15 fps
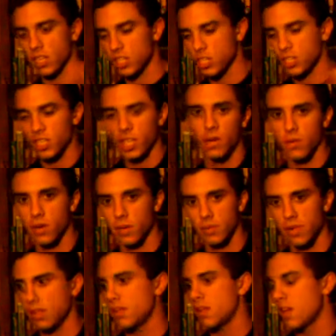like shit when
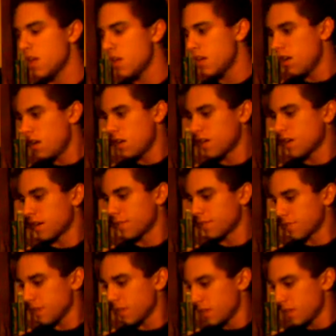I'm done. Okay.